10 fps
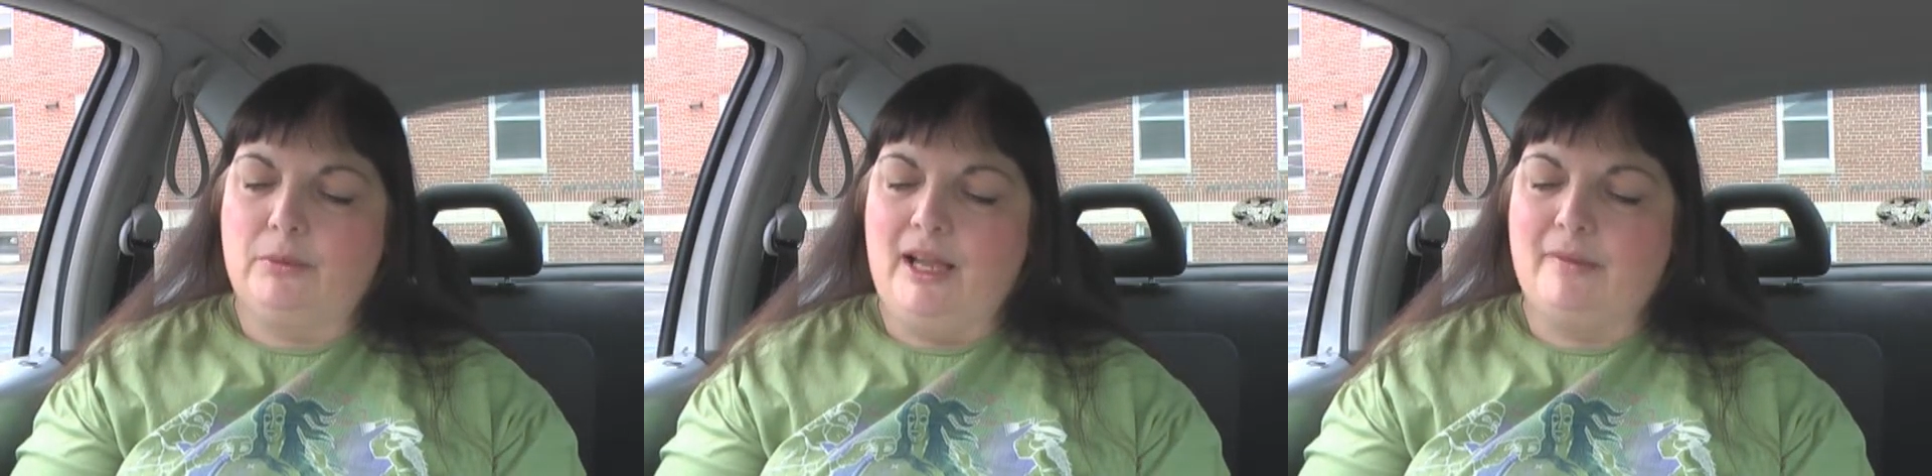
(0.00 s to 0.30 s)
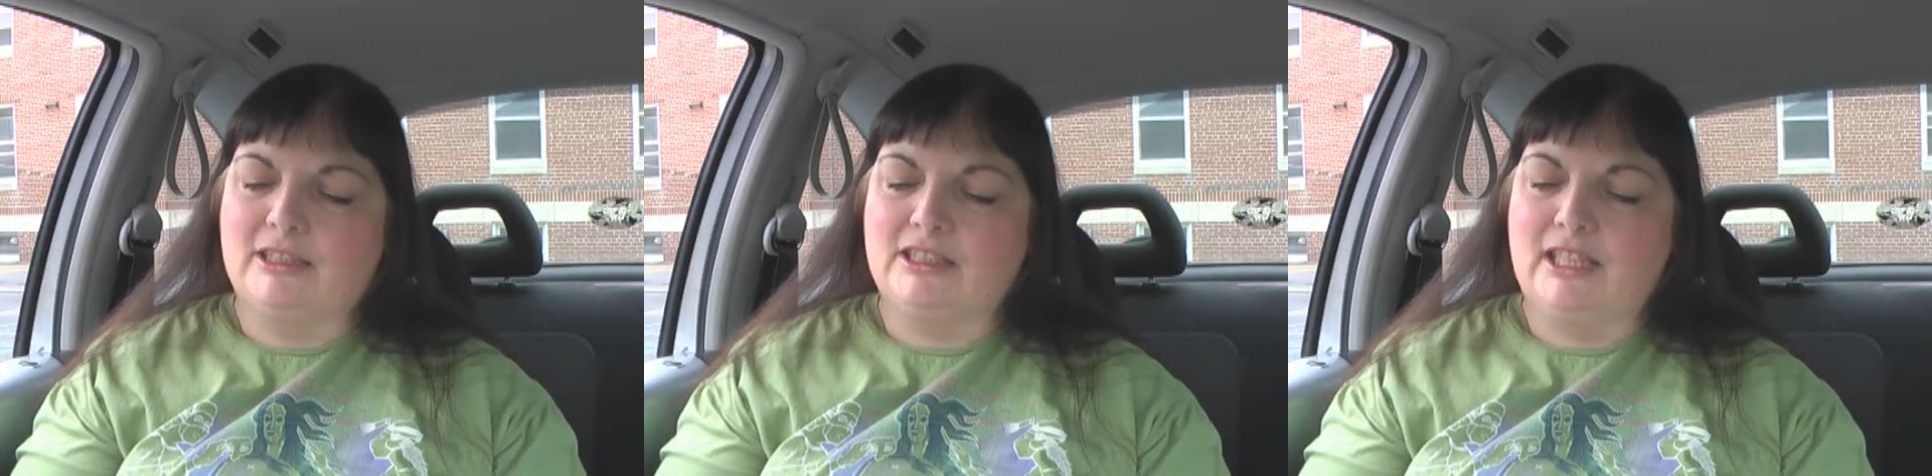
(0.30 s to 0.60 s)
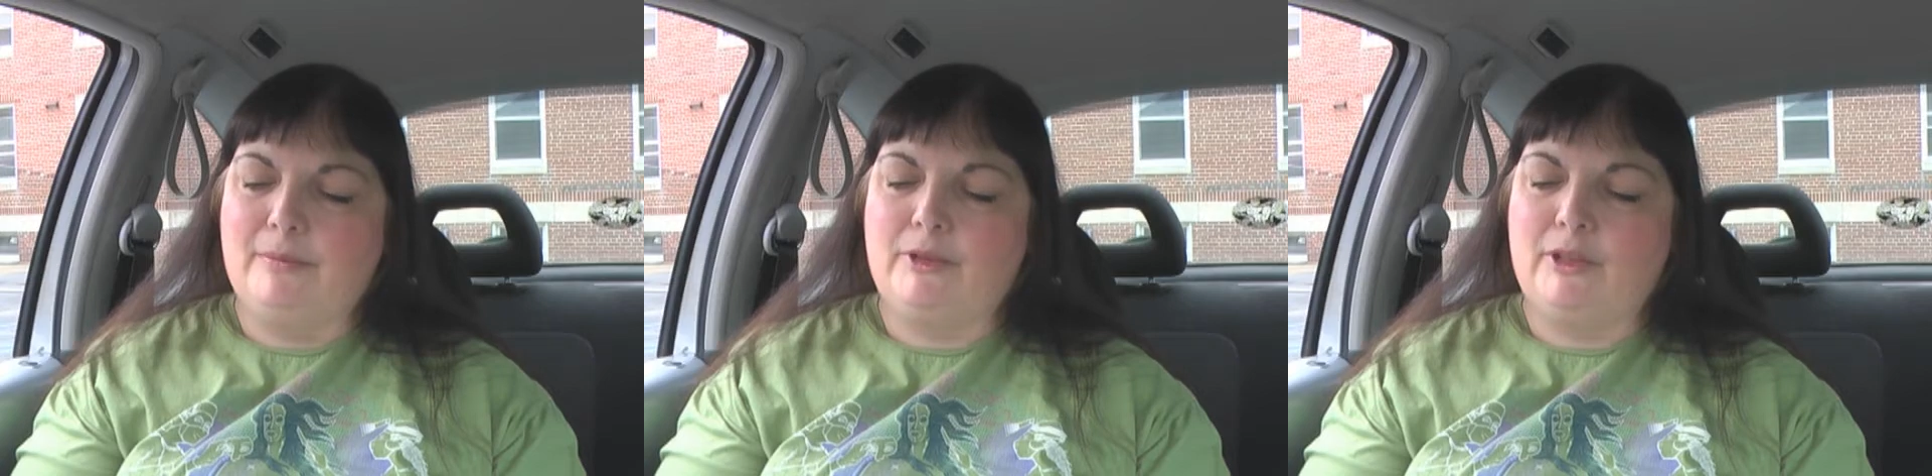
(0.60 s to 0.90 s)
rabbits
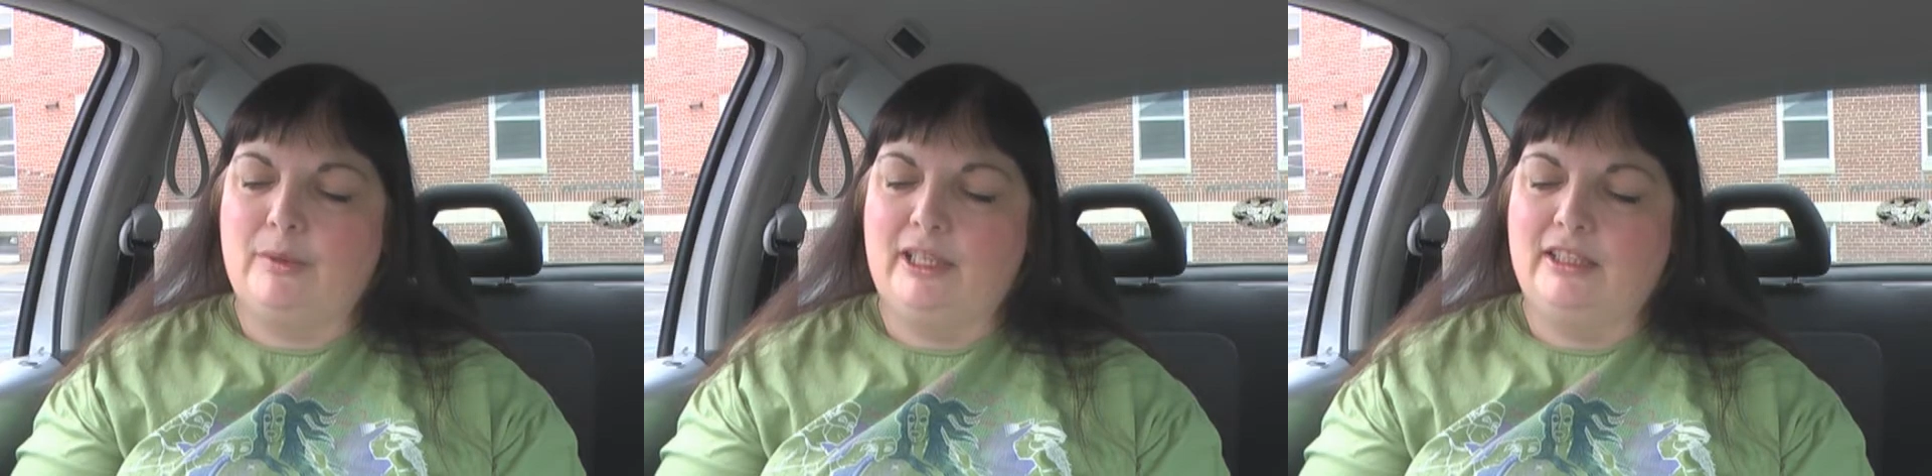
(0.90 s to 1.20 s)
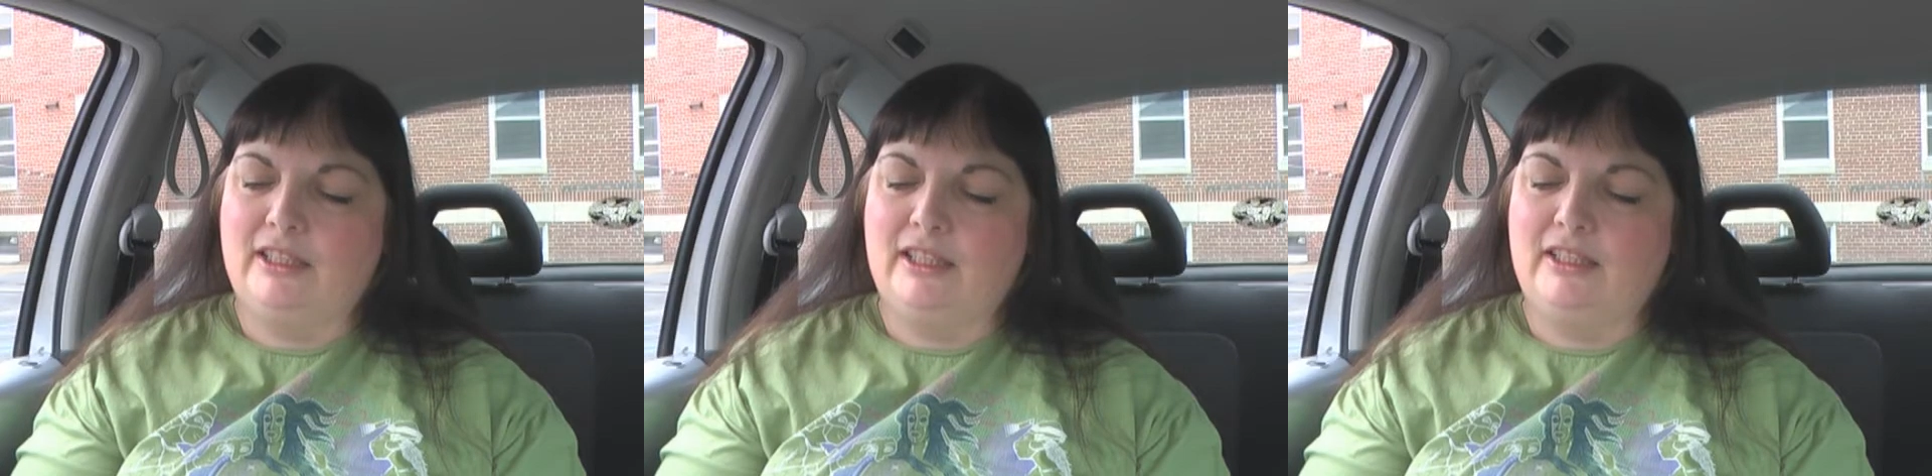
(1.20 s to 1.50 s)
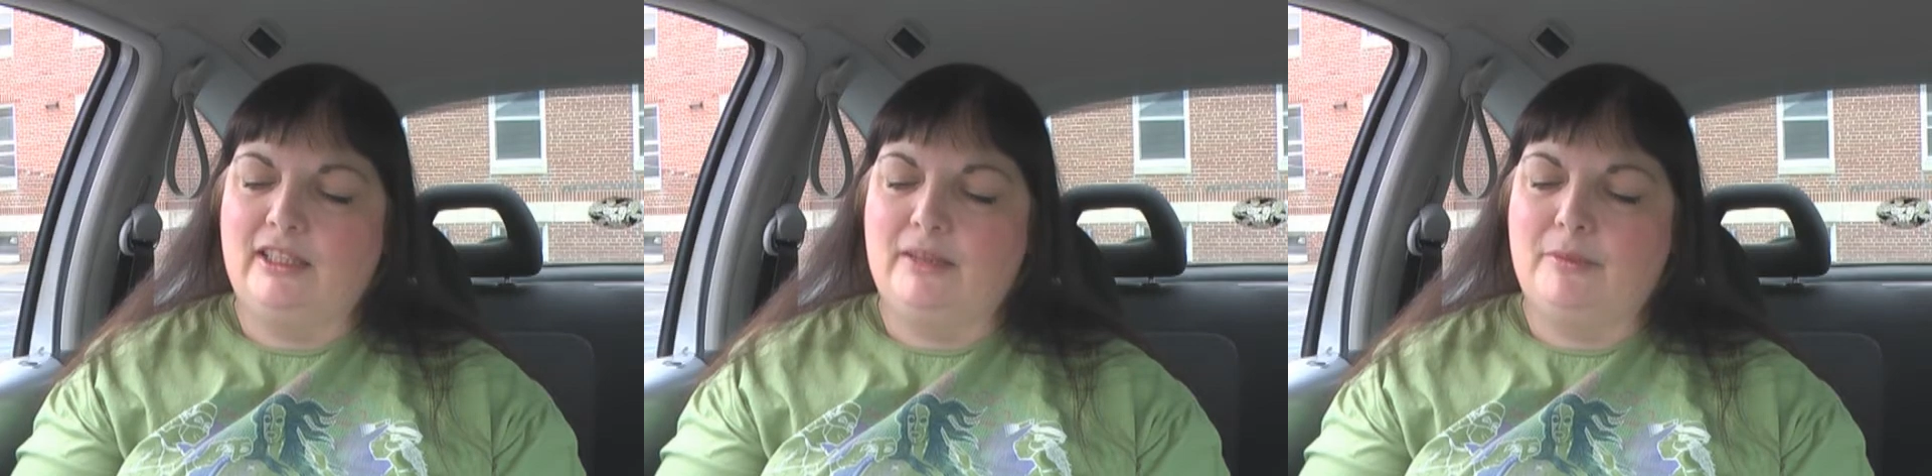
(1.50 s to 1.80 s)
leapt their way into
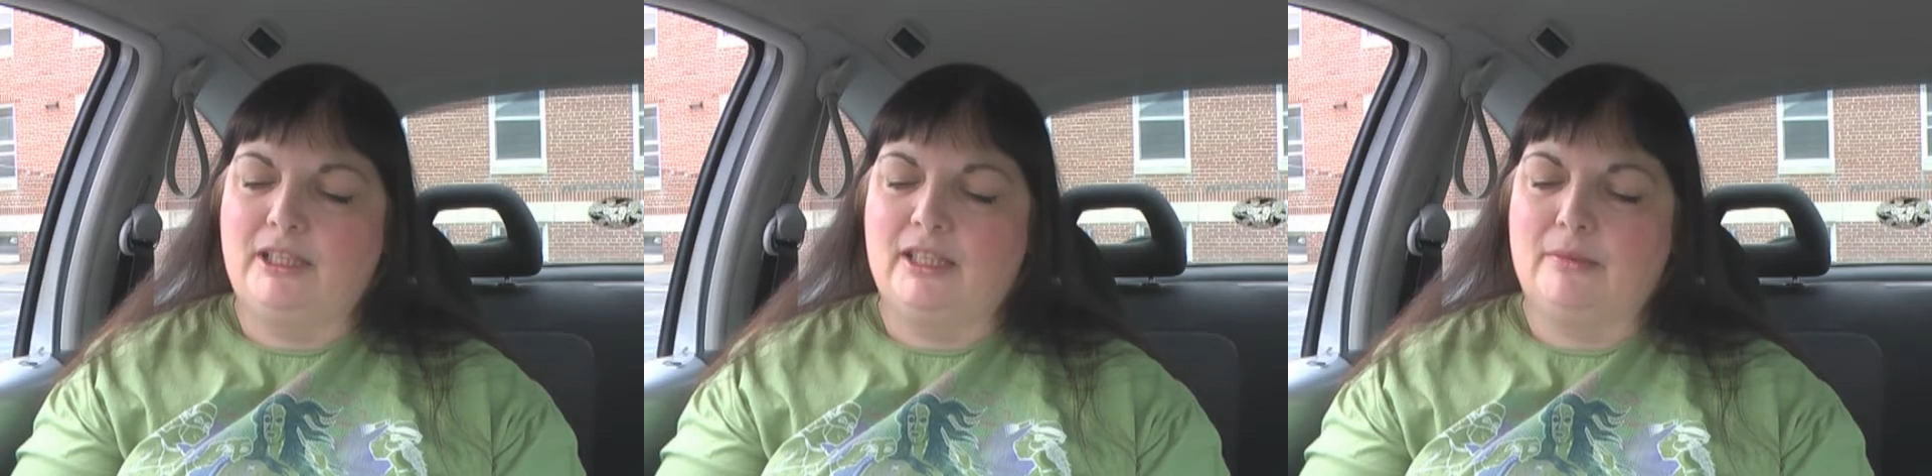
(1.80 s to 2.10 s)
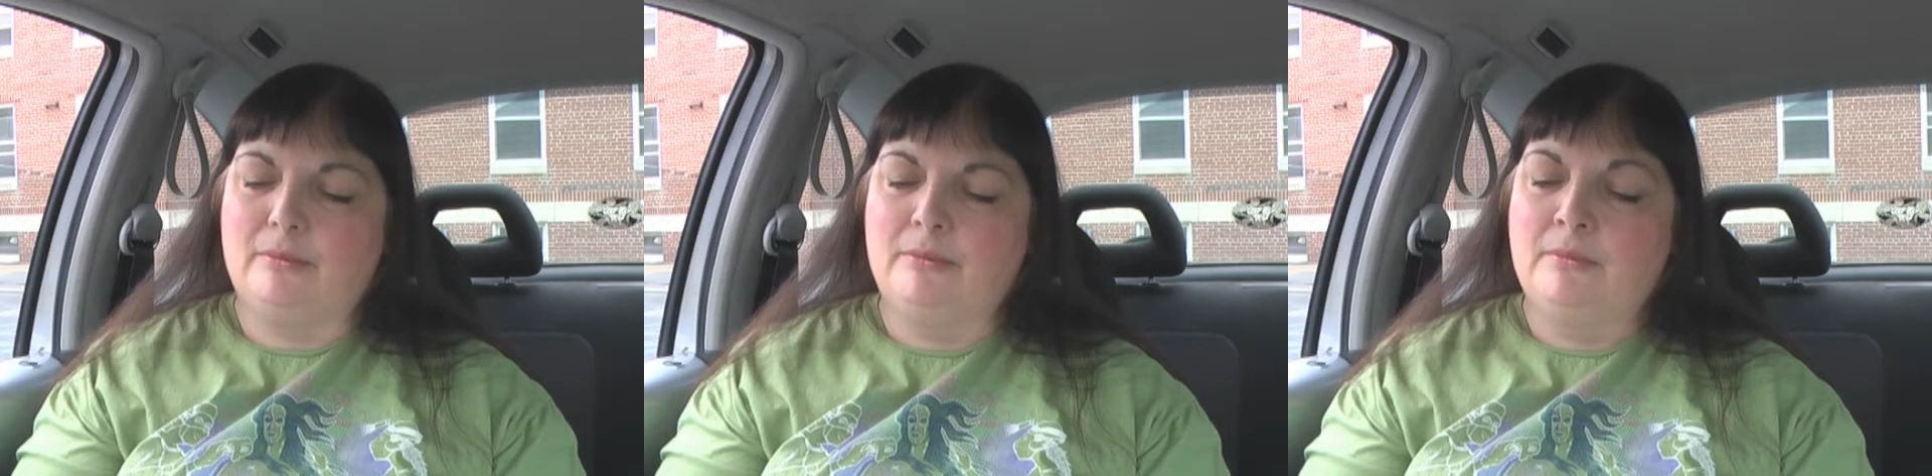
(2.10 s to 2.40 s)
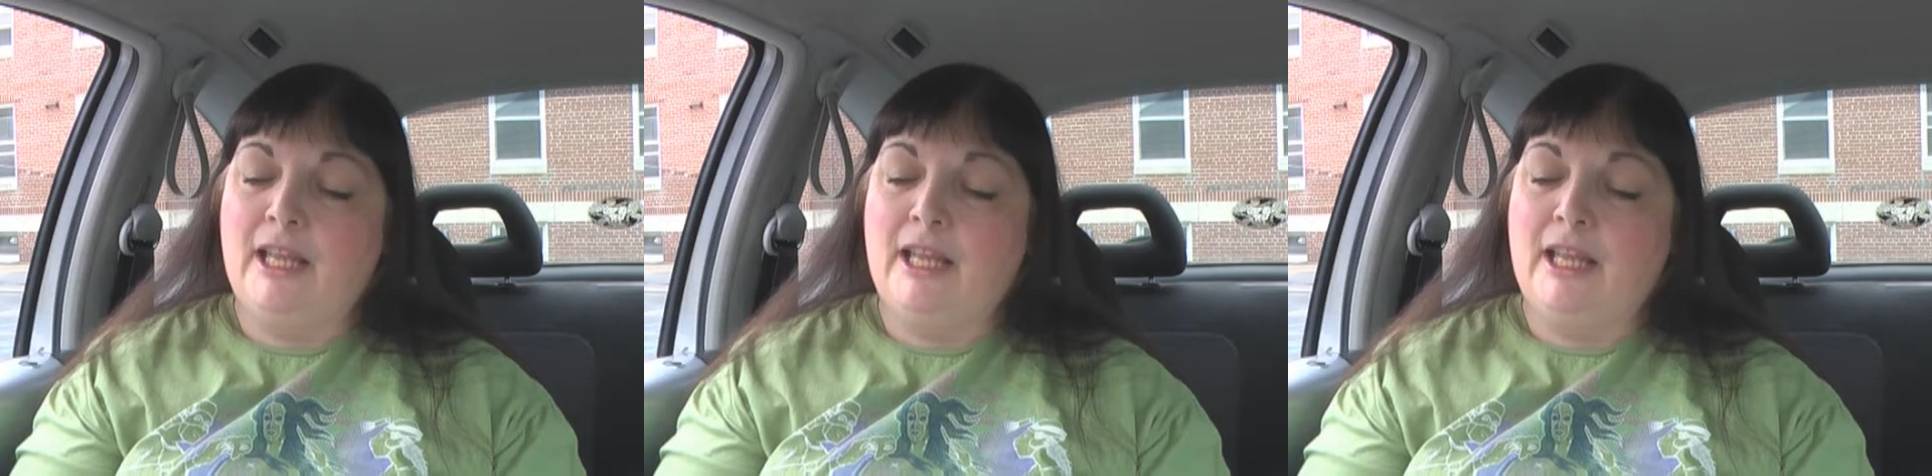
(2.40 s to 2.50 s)
India and become